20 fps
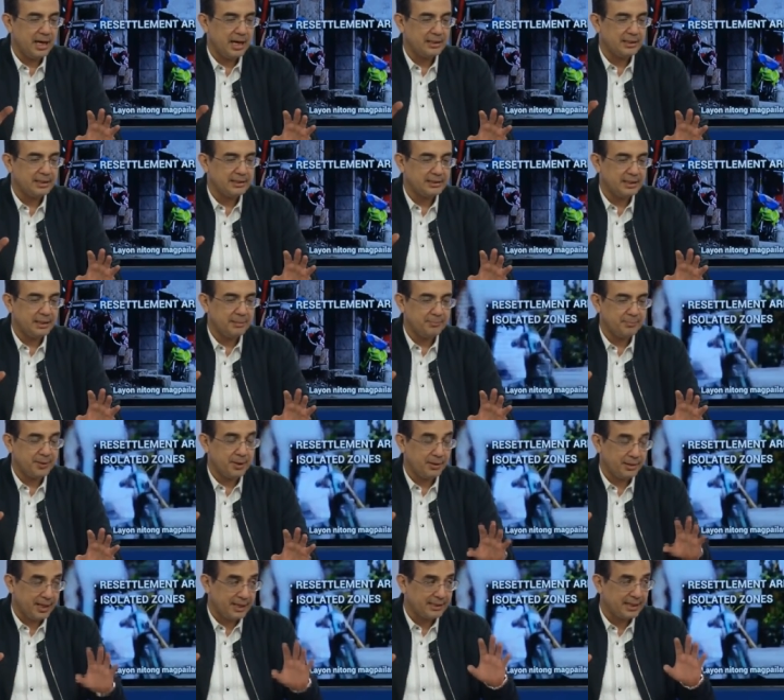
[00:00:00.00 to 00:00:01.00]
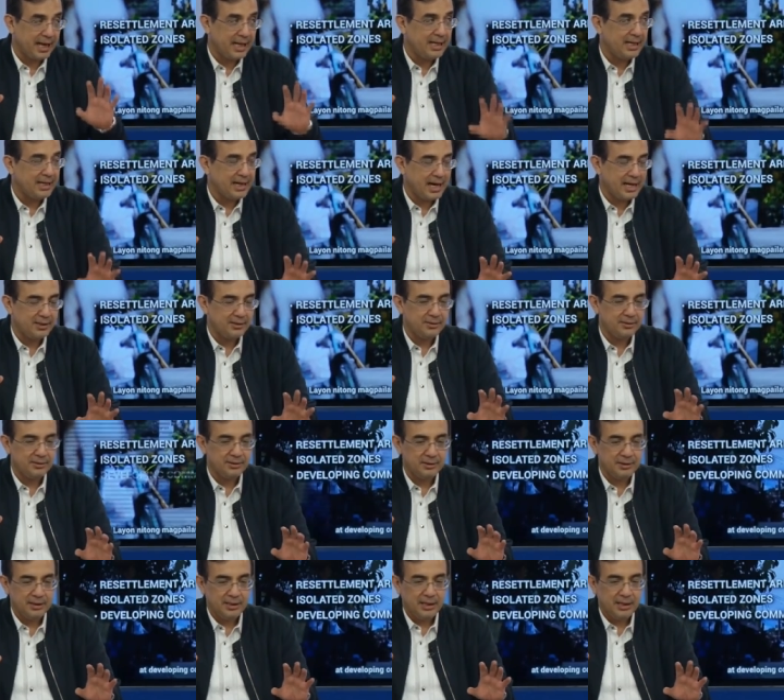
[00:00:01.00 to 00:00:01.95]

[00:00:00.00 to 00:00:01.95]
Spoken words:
At the same, nakatali ka, no?